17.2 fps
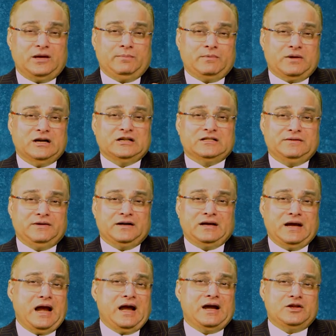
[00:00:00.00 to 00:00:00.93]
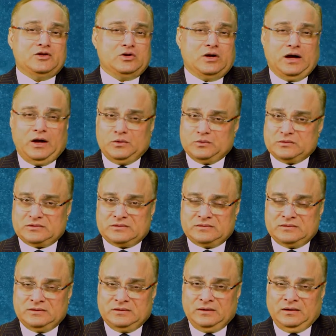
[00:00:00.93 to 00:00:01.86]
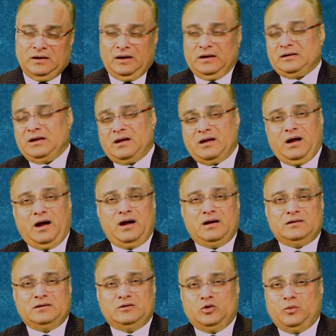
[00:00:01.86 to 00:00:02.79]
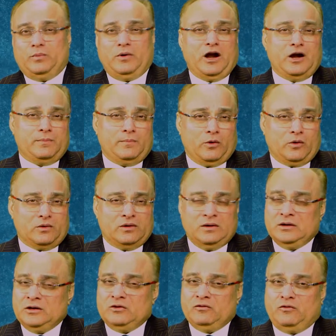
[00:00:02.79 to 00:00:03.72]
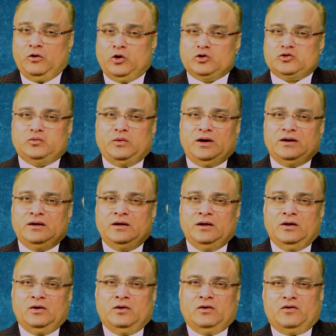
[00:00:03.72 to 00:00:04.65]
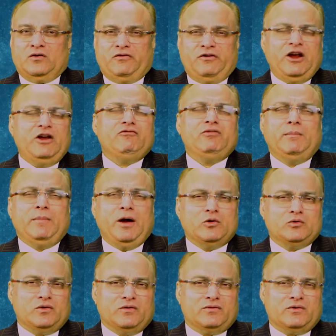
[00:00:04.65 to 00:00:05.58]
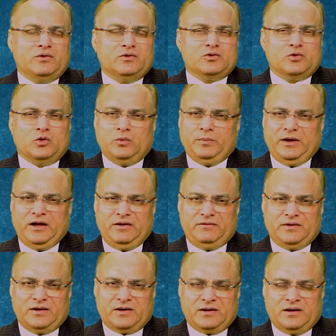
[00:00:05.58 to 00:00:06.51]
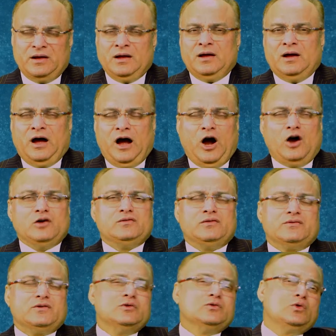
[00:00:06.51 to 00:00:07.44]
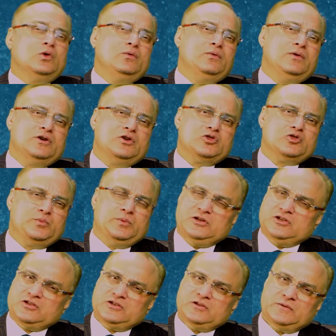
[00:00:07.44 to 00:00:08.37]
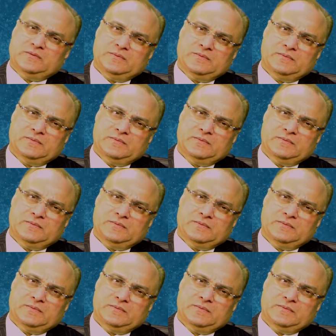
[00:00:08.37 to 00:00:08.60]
cultivate land in your house, like a garden or plant pot. Fourth one, refrain from out of control behavior, out of control word or speech.